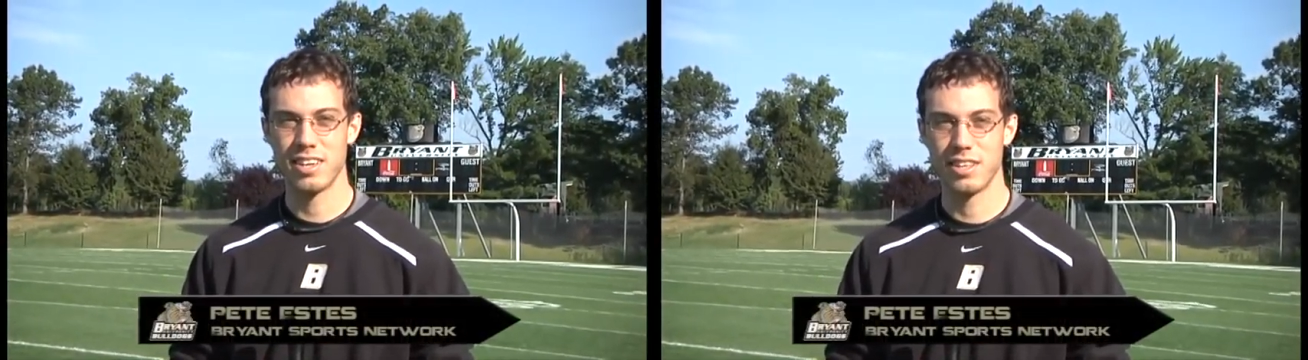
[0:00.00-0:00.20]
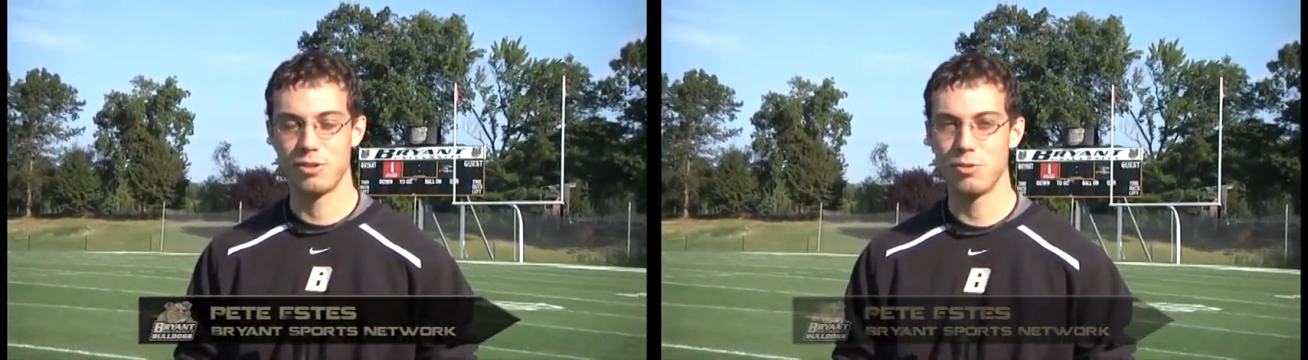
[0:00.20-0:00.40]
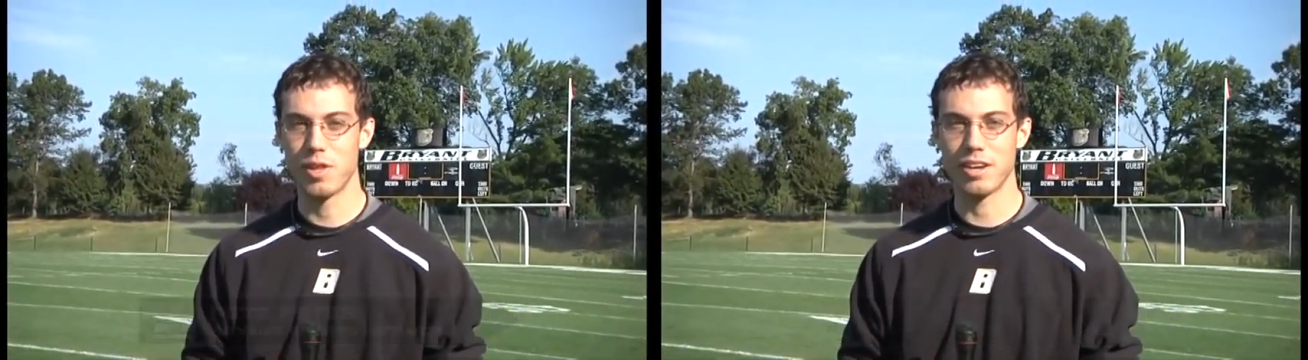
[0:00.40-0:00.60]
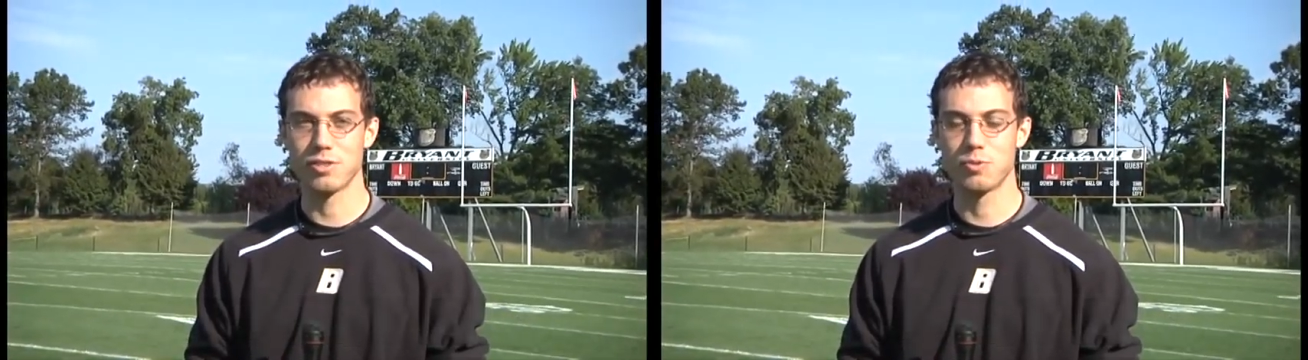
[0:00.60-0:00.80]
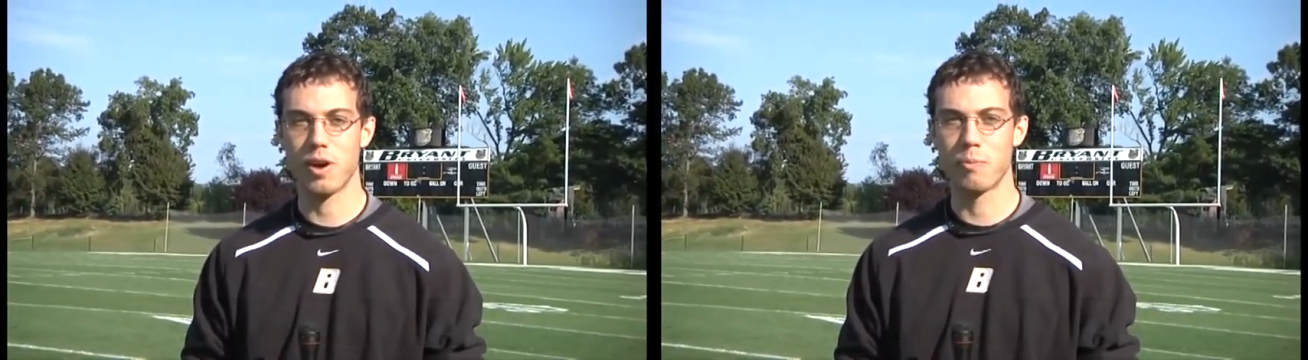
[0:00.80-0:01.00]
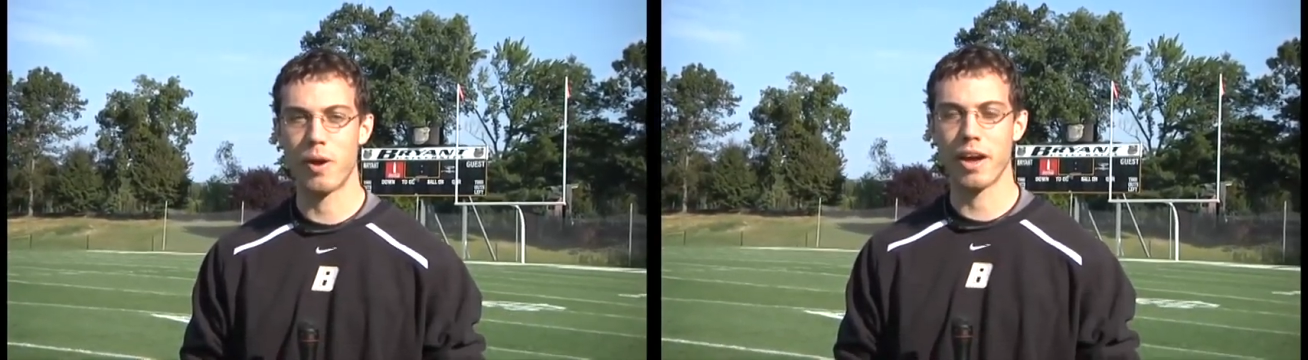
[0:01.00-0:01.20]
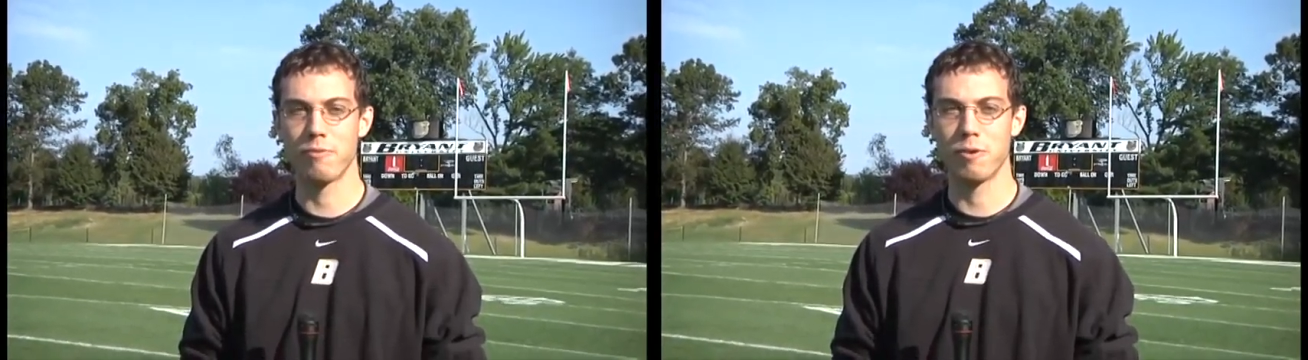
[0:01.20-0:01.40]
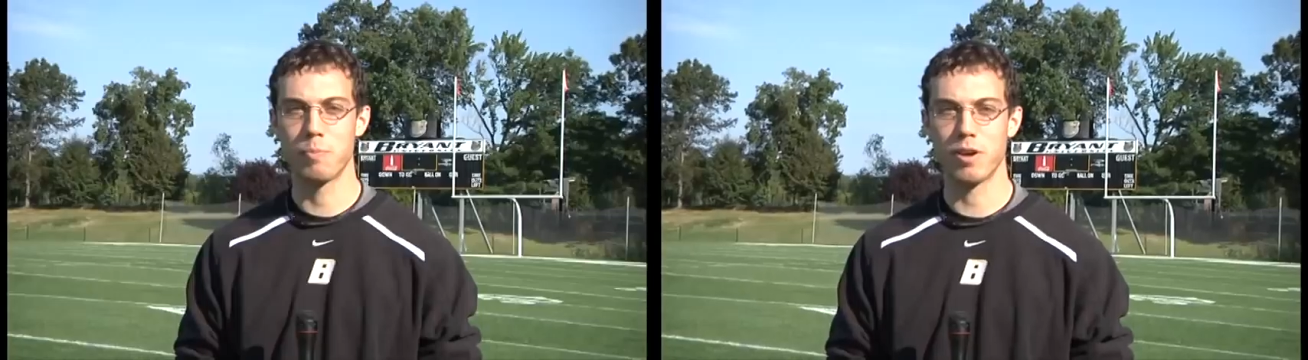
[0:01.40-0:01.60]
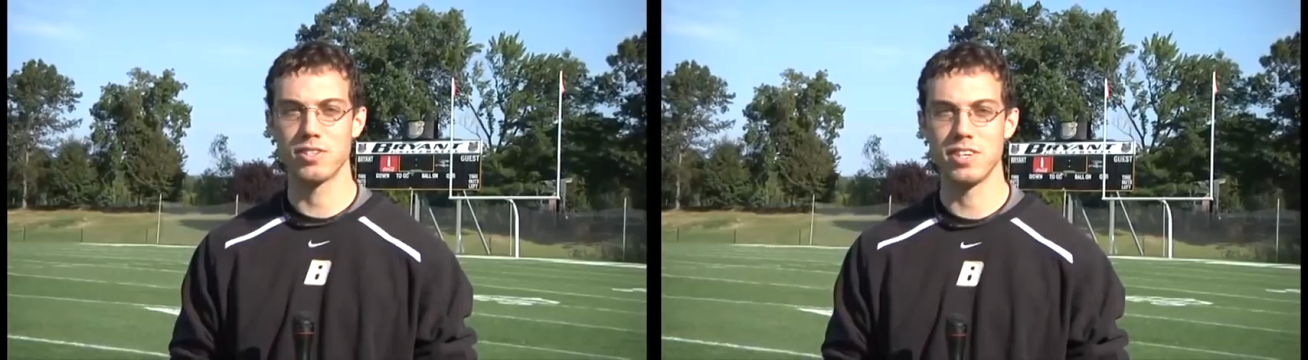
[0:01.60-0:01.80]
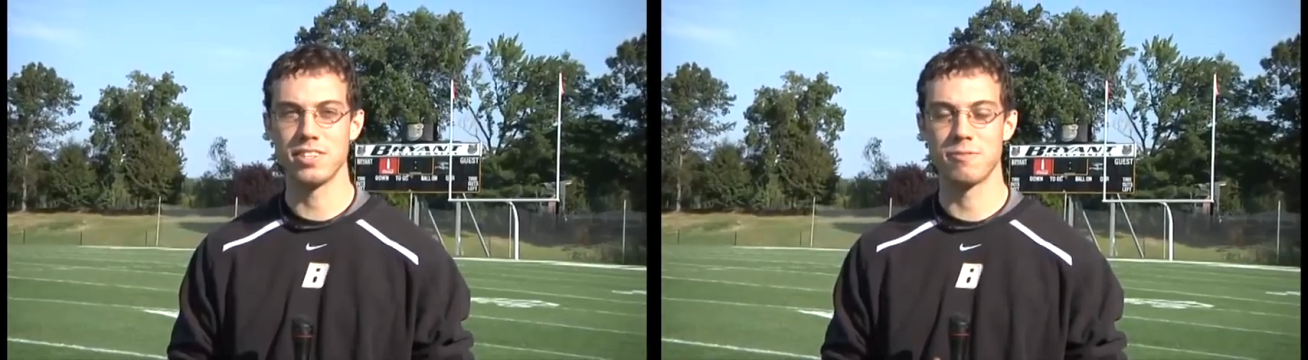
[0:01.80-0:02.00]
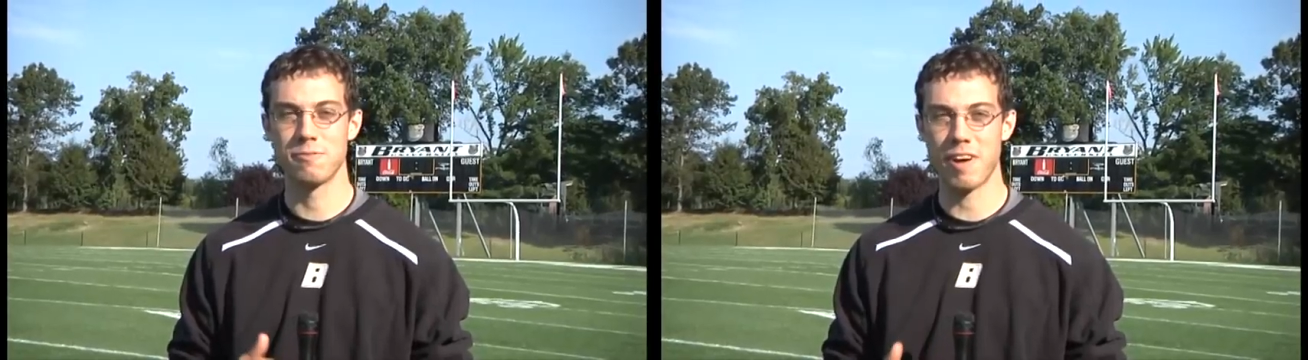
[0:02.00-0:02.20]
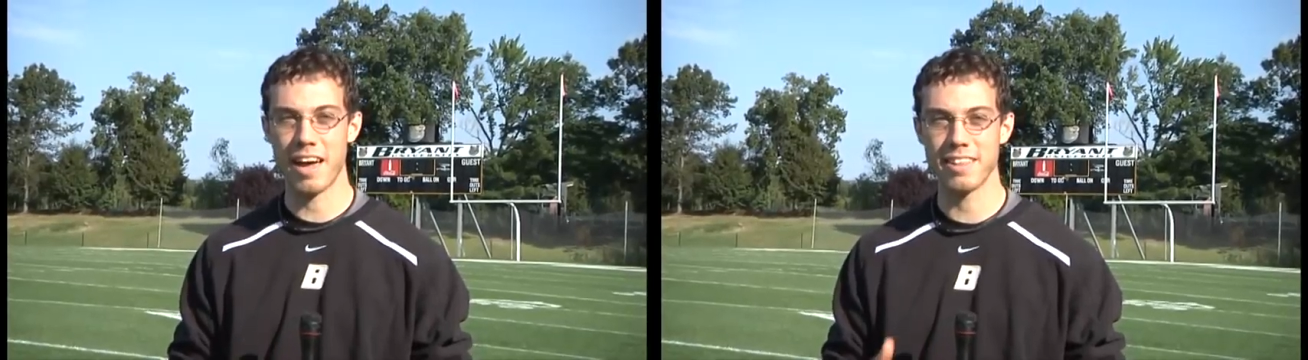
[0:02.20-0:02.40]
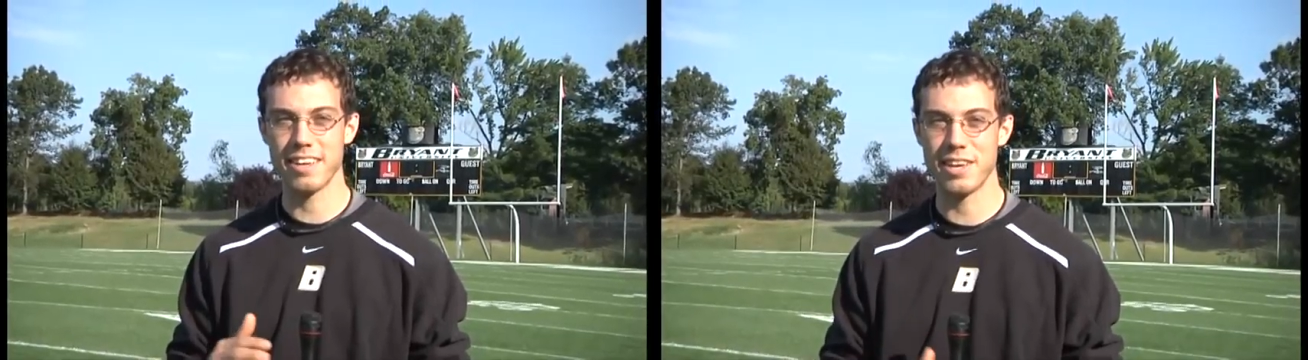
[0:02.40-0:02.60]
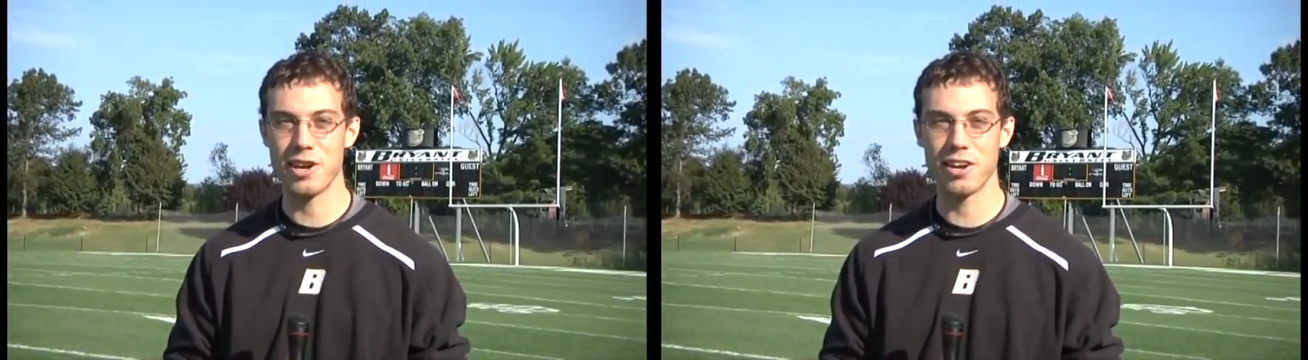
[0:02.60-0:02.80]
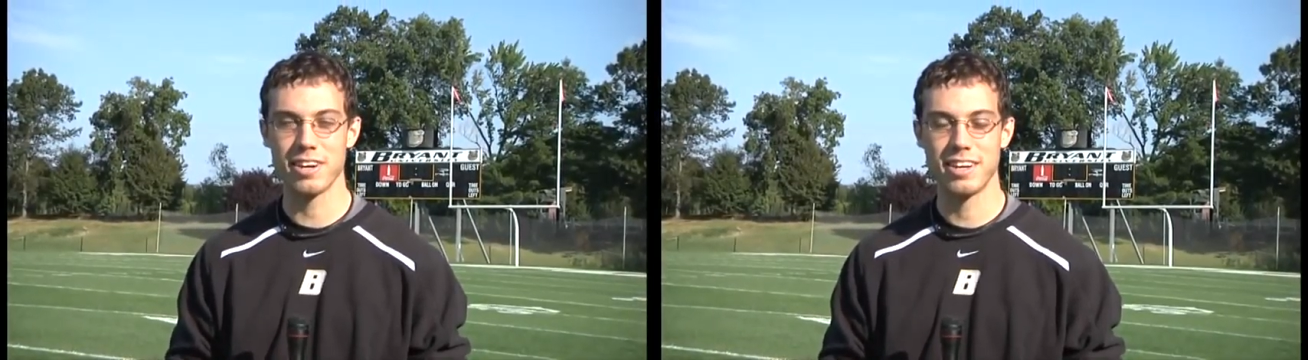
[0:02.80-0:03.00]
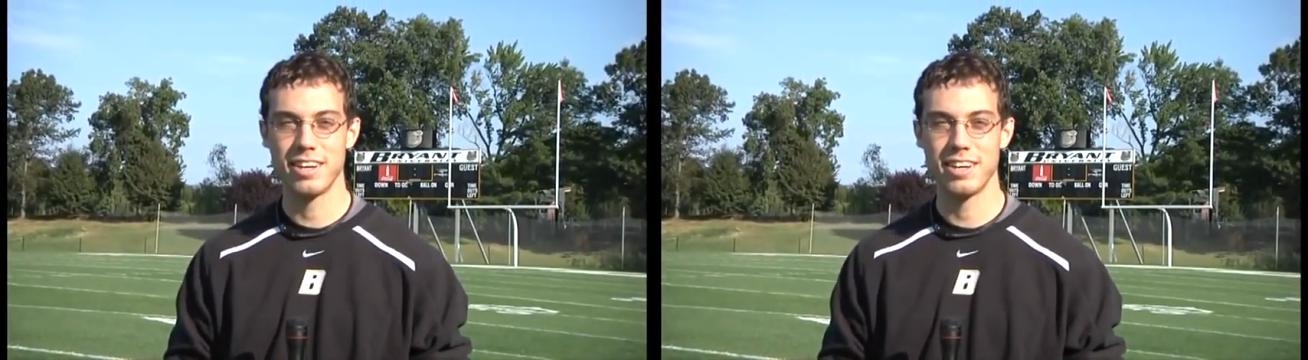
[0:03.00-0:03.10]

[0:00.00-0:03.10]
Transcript: the 2012 Bryant football season finally here,